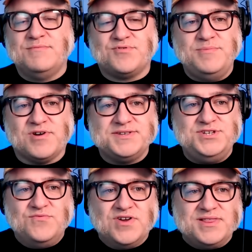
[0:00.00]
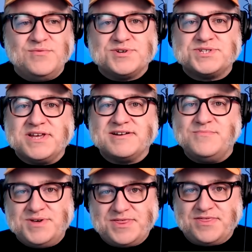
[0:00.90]
pre-press, you really were stuck
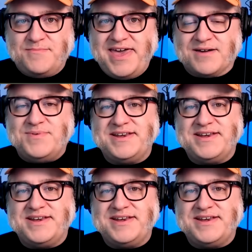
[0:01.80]
with the Mac.